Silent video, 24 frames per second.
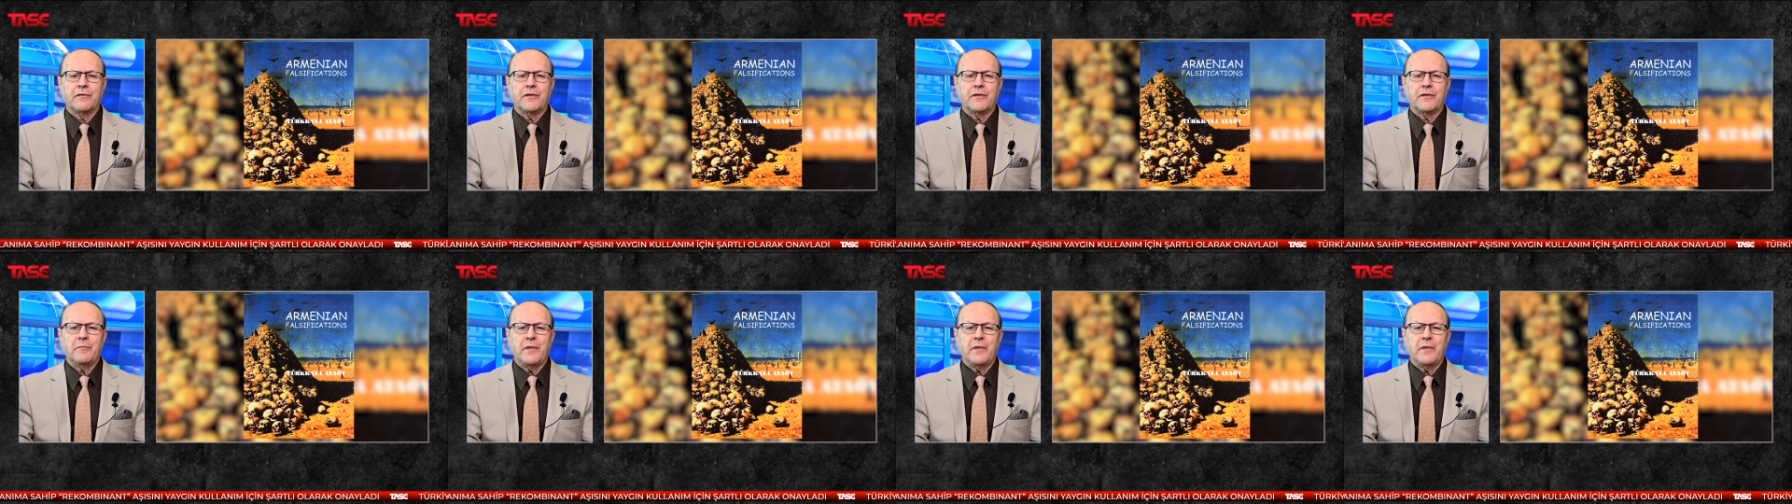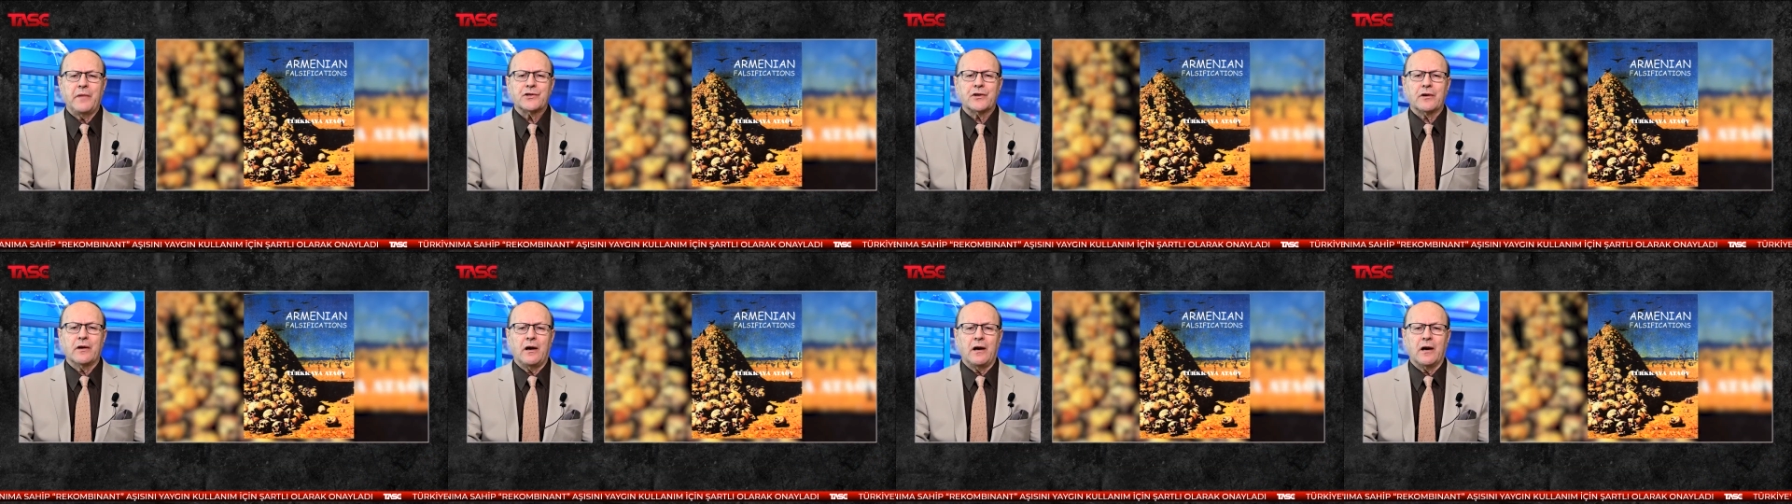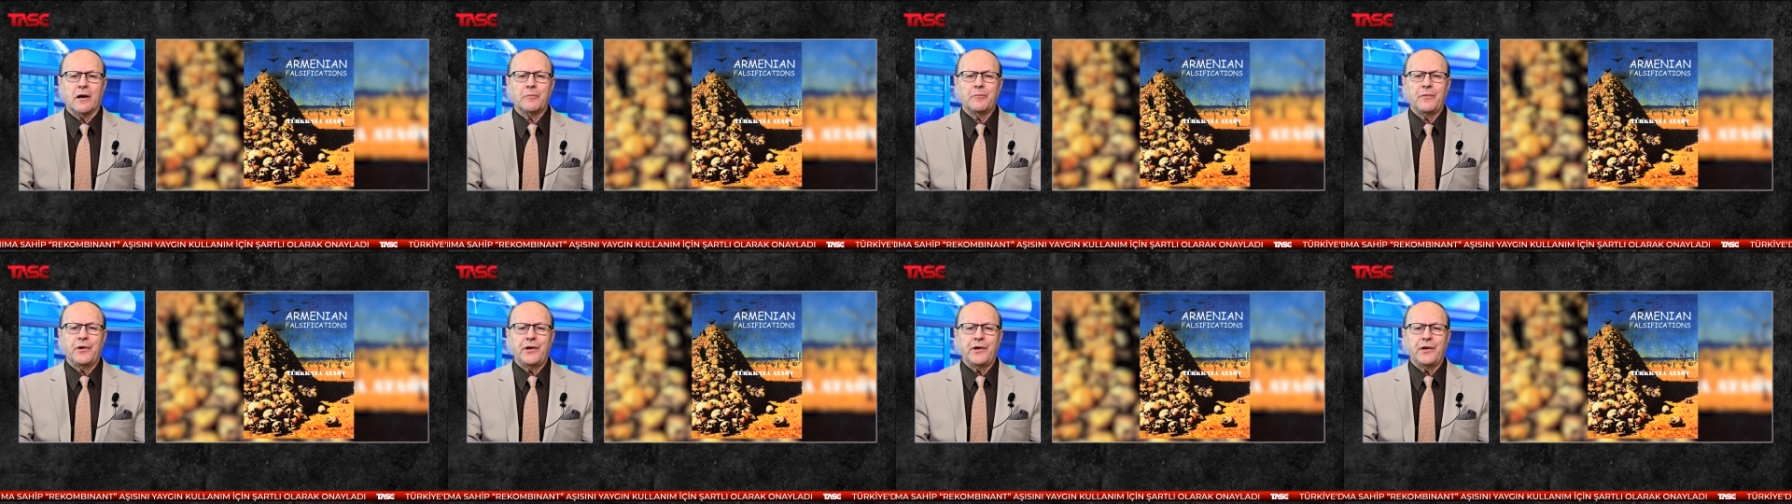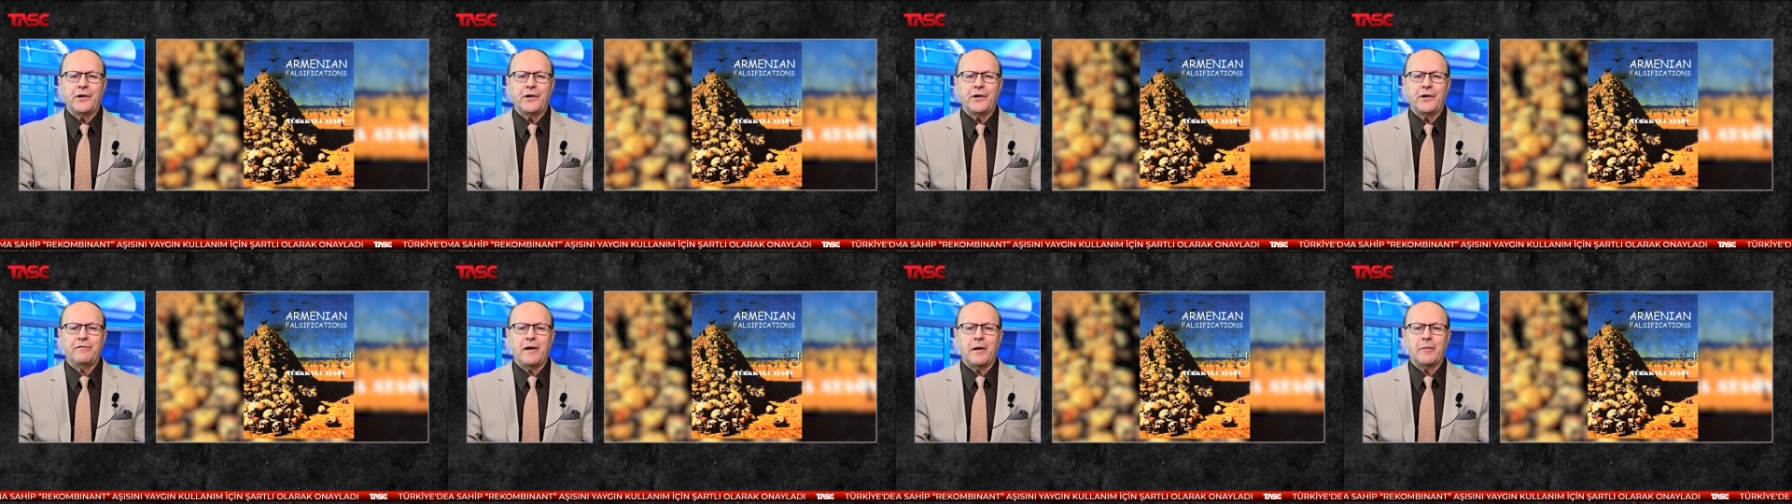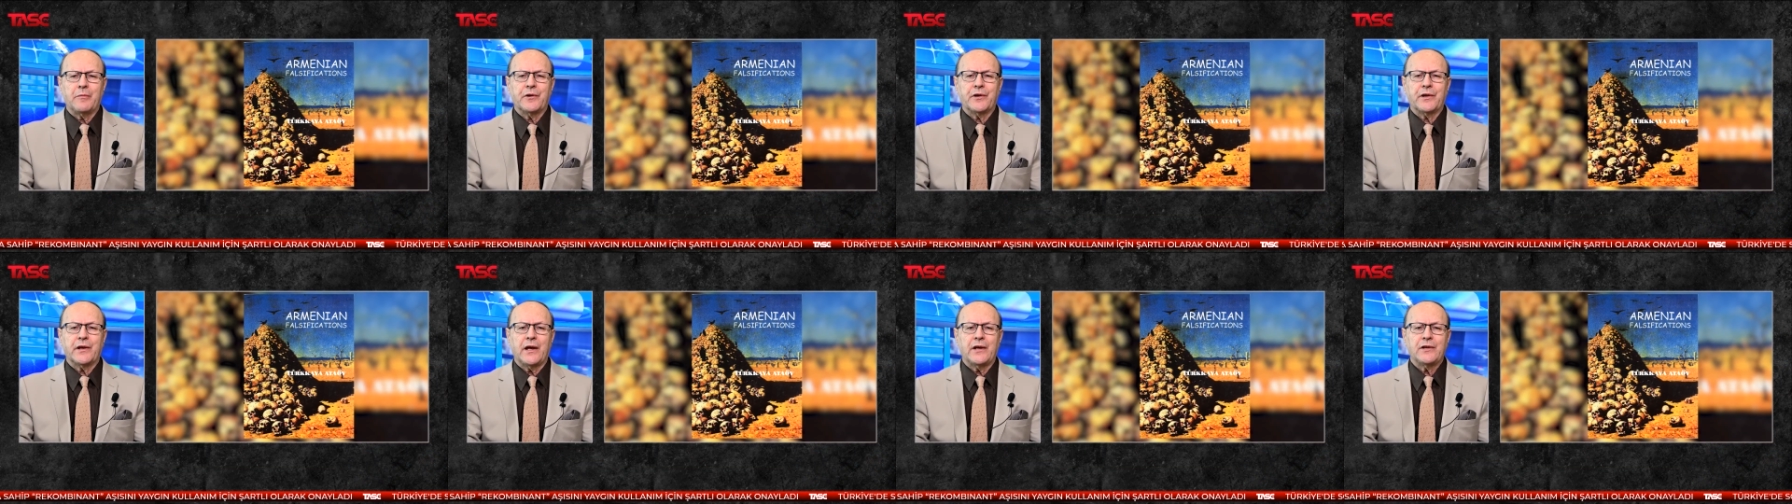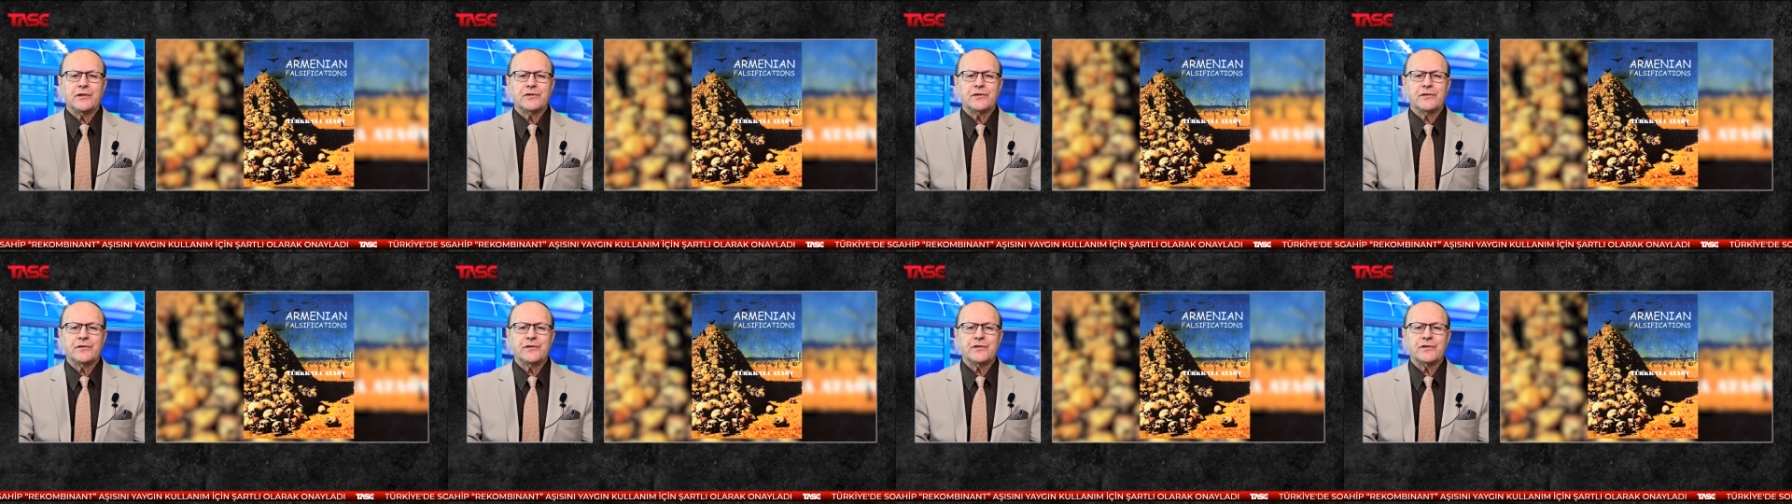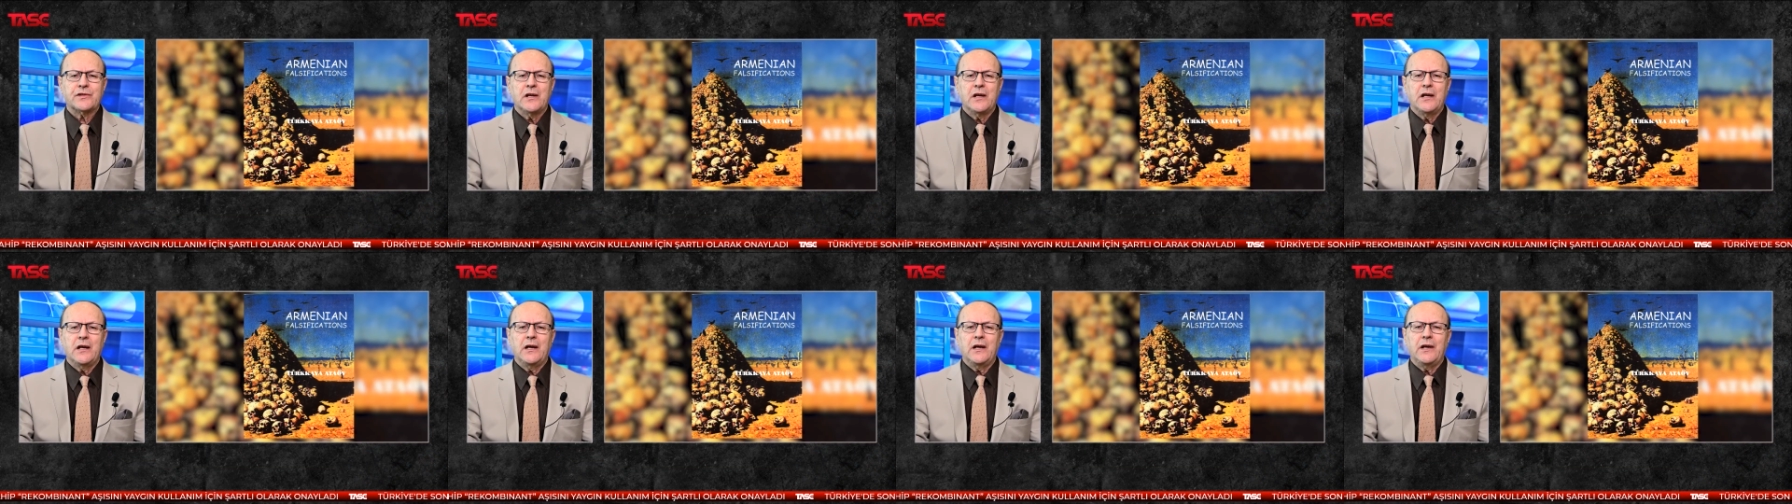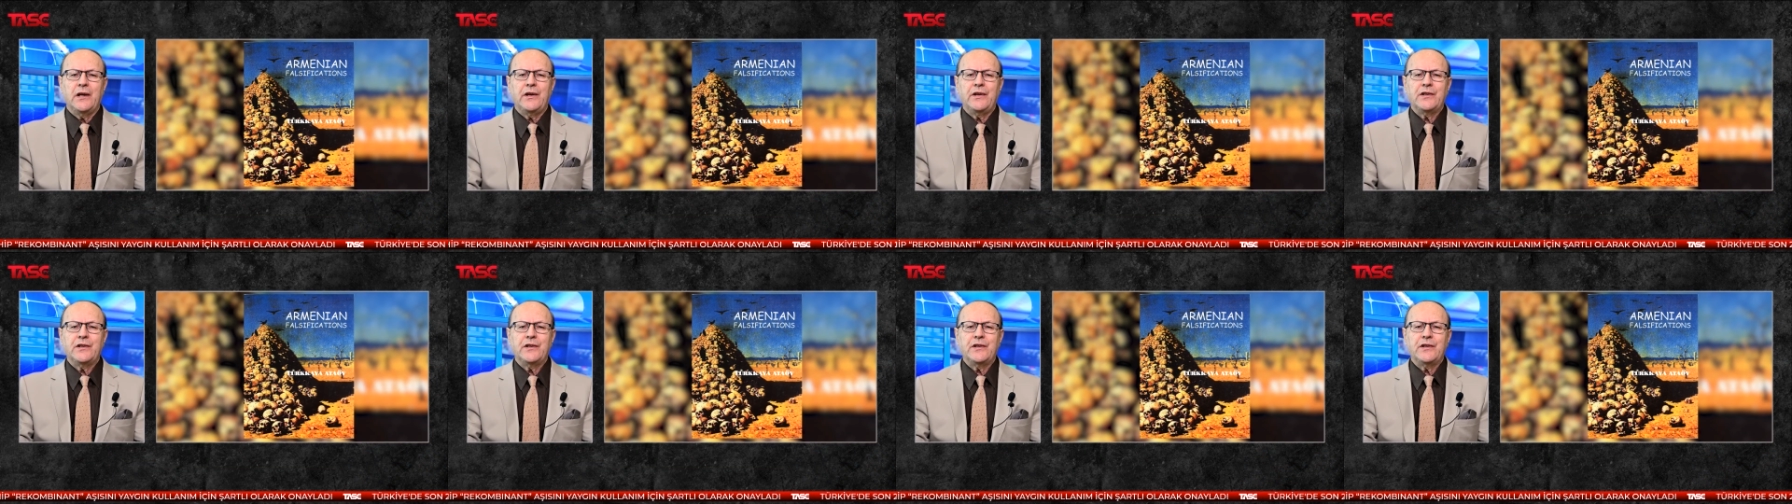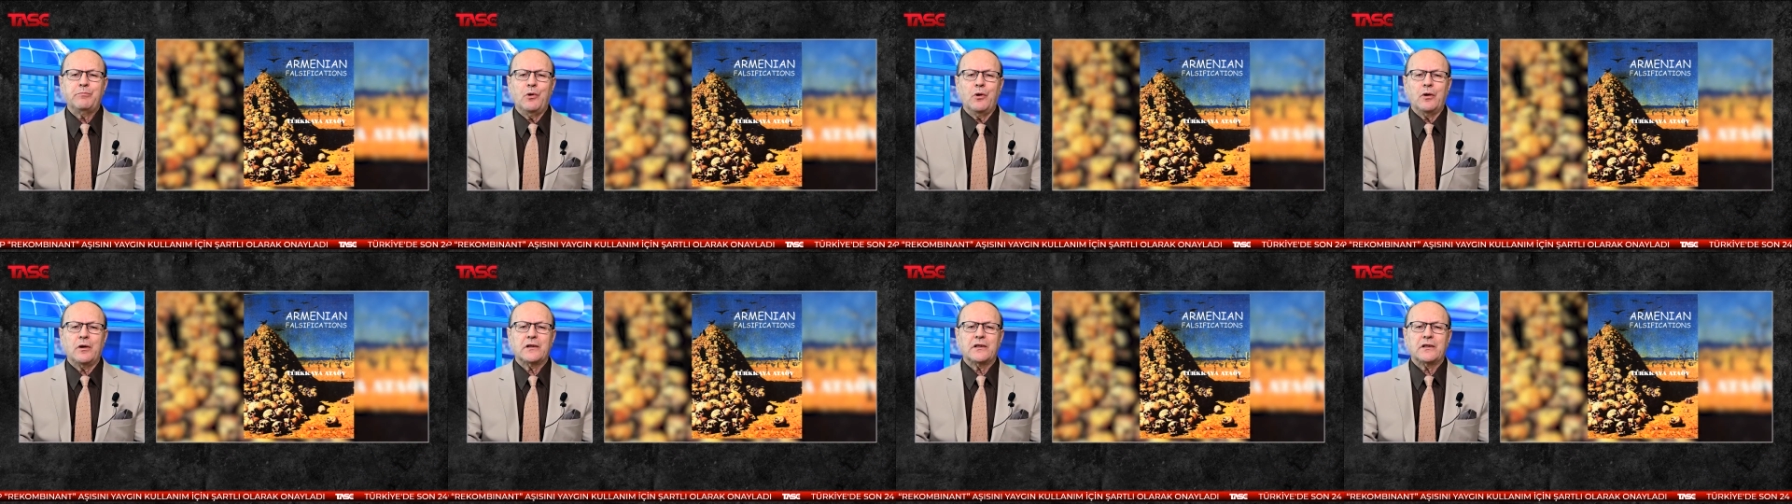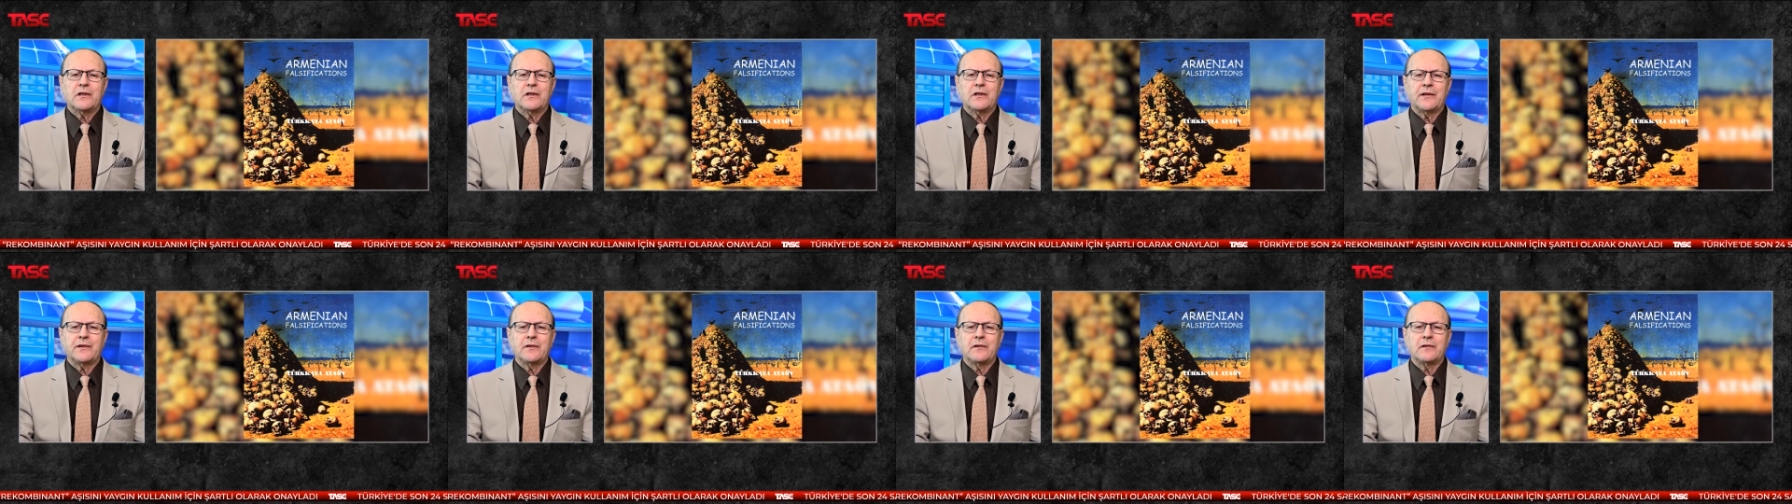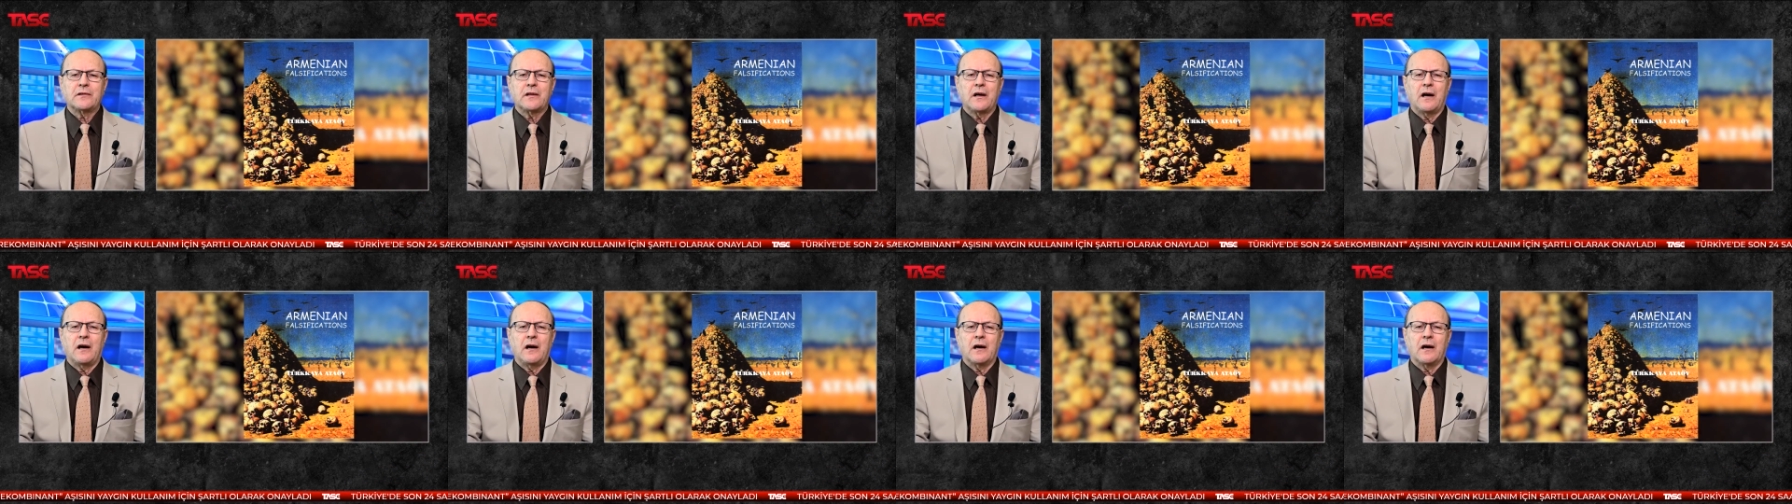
of the major Armenian fabrications in his book titled